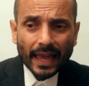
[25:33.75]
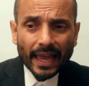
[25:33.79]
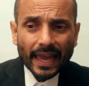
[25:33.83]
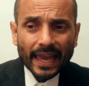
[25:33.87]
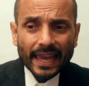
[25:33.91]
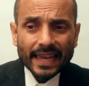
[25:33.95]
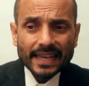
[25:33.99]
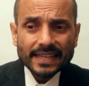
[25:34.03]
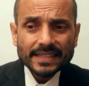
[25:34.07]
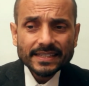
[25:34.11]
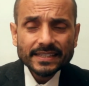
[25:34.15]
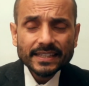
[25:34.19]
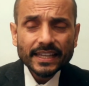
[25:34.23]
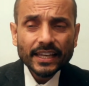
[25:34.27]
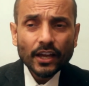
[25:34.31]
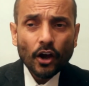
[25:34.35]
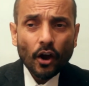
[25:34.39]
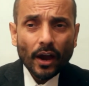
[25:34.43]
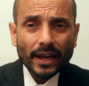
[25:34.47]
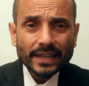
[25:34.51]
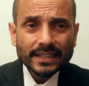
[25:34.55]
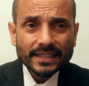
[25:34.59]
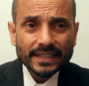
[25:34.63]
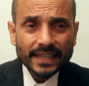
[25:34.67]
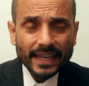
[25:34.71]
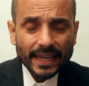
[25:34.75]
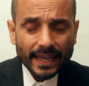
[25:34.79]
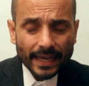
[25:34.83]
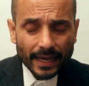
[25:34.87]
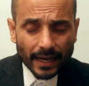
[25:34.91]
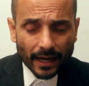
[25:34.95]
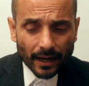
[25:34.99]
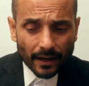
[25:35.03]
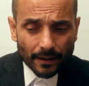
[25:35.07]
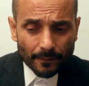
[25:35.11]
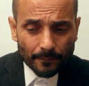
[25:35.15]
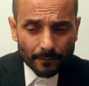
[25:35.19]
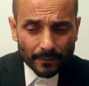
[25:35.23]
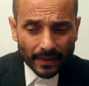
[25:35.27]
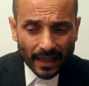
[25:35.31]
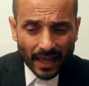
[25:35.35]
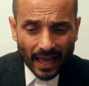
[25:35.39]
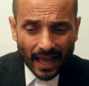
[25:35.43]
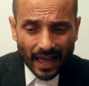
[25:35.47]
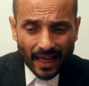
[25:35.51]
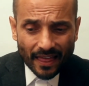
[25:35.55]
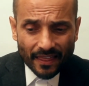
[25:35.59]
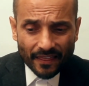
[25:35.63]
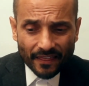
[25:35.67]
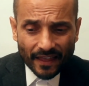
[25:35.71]
is the idea
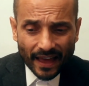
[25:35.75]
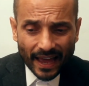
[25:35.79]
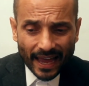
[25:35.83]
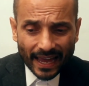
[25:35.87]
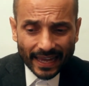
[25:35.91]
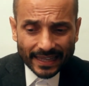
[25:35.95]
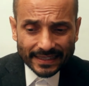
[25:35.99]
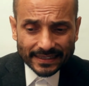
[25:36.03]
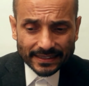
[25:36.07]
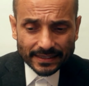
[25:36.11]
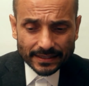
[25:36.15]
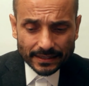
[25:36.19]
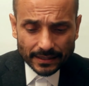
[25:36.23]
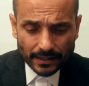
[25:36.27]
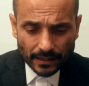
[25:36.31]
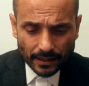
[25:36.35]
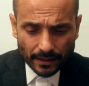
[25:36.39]
that